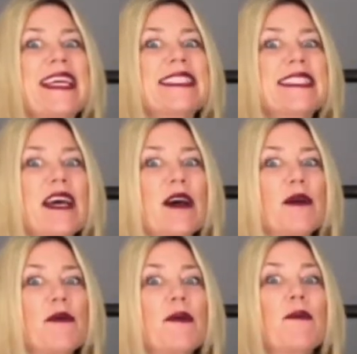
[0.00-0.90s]

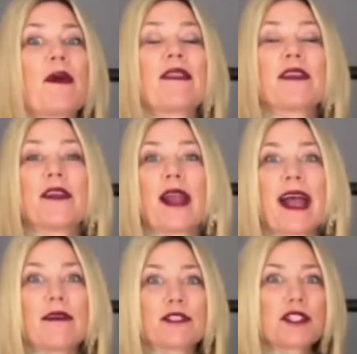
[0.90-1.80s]
So, whether you're
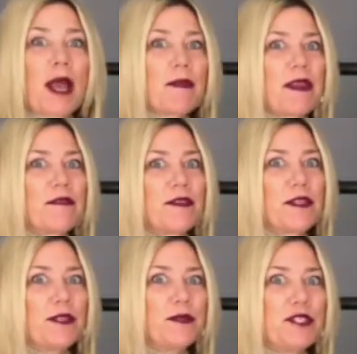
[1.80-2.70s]
out shopping for
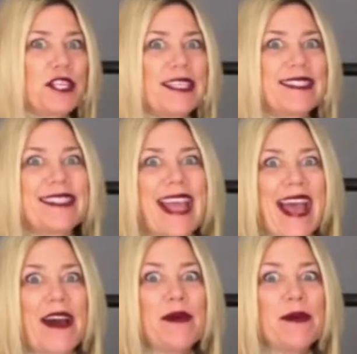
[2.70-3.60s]
new jeans
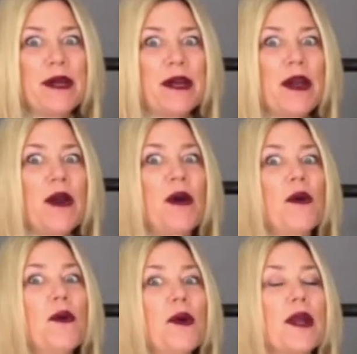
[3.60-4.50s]
now,
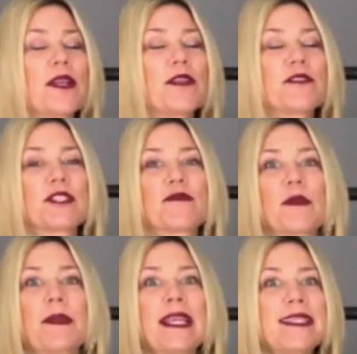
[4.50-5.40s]
or you're just
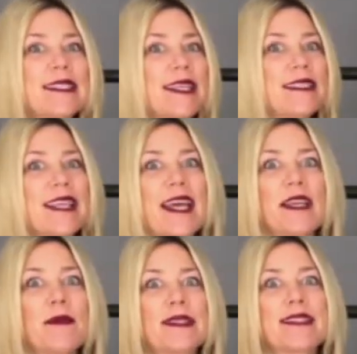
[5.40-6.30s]
replacing
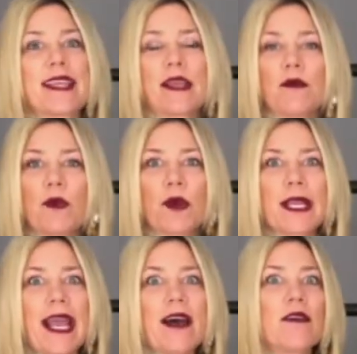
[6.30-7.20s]
denim as they get
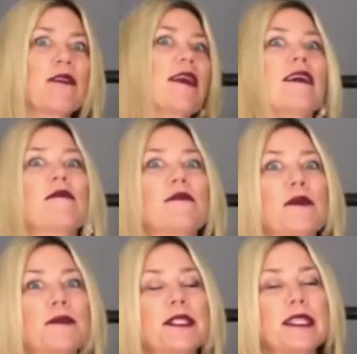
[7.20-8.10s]
worn out
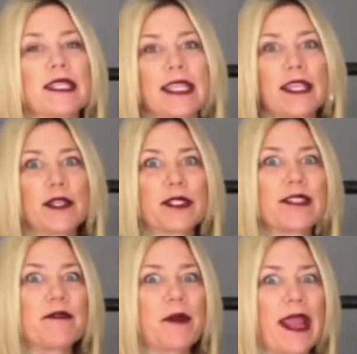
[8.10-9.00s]
from years
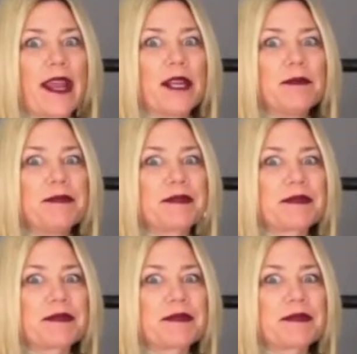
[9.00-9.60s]
of wear,